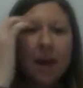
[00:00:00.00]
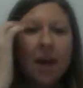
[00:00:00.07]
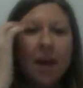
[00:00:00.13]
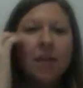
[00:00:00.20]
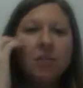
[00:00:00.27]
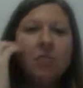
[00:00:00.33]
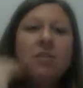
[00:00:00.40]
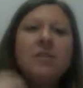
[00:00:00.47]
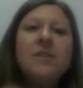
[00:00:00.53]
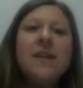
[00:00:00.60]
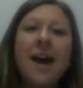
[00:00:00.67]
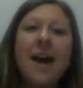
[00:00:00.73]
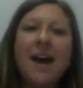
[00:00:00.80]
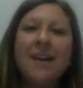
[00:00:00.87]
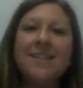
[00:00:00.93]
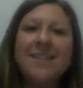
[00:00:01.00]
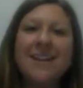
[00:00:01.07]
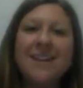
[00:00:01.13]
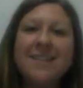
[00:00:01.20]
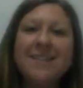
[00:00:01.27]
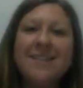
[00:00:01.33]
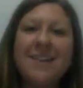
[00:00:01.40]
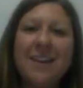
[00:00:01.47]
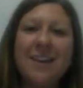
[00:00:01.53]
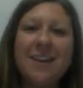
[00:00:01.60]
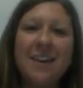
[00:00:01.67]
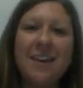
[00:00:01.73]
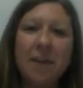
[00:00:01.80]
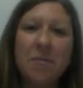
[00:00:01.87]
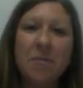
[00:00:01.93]
In order to access
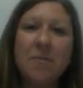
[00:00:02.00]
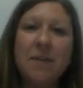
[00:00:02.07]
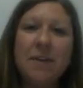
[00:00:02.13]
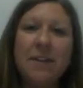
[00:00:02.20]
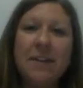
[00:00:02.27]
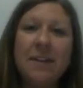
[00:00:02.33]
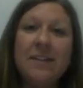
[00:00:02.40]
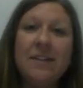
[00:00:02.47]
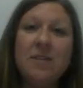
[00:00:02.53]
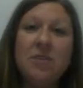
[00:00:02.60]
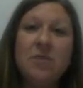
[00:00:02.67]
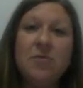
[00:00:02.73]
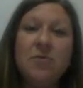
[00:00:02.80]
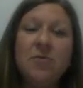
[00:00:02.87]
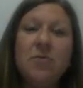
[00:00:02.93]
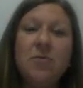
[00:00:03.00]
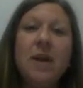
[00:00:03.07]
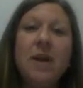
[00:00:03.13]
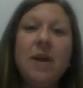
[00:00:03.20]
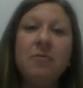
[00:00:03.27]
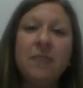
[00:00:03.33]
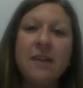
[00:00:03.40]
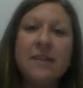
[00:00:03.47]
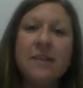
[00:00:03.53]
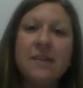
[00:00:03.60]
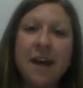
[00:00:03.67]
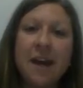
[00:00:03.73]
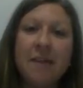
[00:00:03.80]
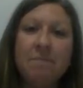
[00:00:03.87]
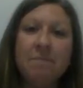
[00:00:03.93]
the capability to
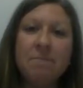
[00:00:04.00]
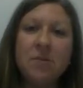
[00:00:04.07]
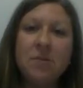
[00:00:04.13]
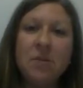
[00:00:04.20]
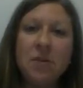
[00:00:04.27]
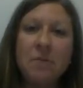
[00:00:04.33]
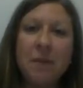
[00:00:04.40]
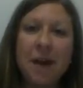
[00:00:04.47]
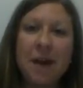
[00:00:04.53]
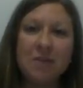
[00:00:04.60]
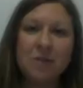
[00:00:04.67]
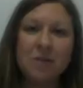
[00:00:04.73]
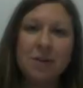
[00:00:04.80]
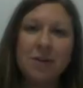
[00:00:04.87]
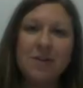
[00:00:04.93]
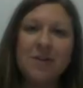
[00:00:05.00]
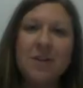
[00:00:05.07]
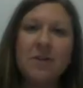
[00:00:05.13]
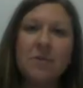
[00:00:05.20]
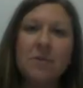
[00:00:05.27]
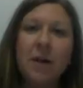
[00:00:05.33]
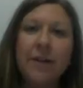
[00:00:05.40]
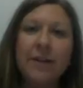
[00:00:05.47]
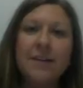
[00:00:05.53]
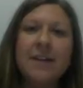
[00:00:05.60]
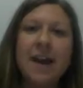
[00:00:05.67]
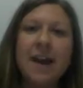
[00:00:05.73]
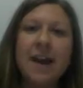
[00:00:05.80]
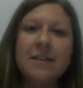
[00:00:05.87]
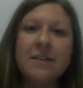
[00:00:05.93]
reset student passwords as well as
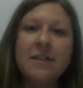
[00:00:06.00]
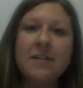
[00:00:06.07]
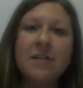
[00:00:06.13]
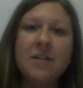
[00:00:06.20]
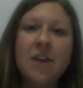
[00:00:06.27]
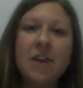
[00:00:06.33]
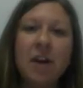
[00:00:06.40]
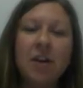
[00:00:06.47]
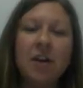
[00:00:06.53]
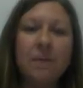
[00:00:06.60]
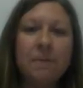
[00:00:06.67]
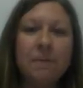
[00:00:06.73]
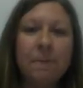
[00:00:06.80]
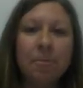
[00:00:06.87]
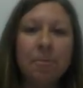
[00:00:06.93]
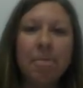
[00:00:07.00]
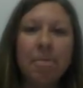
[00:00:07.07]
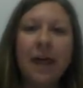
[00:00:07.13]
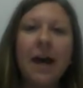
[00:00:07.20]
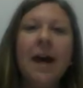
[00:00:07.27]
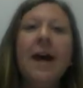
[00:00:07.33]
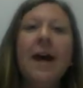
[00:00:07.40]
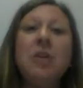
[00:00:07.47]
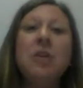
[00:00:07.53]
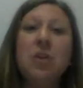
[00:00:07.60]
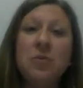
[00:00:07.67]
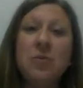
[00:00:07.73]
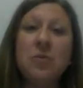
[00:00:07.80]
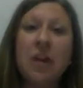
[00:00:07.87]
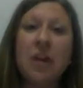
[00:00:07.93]
access their uh,
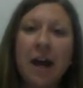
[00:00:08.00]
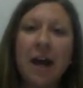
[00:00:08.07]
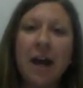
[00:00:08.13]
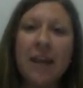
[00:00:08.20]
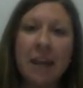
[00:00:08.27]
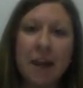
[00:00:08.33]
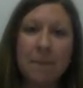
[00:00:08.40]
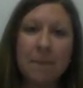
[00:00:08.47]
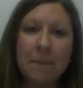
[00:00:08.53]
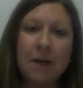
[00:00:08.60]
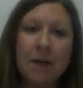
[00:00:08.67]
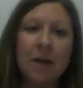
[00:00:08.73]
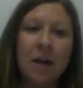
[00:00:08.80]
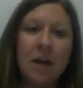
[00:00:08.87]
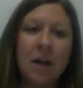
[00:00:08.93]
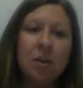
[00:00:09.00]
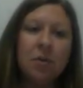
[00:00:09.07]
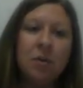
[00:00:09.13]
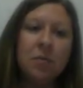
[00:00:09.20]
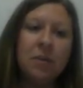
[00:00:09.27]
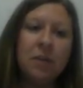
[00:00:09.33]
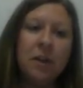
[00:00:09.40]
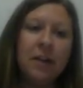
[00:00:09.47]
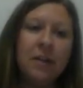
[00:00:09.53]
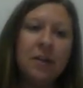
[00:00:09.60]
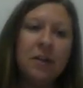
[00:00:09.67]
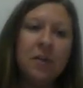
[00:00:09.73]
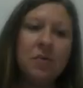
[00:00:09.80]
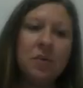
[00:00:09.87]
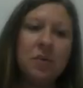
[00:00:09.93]
user number, you will then
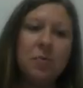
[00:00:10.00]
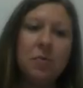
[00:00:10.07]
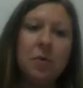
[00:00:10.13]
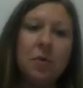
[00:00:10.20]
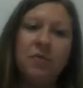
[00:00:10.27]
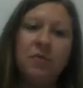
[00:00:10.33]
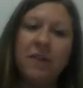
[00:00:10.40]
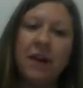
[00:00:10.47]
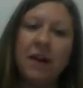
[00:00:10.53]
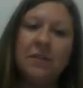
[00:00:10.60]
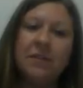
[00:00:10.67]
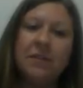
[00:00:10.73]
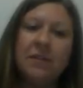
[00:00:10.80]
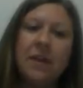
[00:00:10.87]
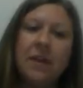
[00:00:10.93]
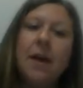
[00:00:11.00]
go to Profiles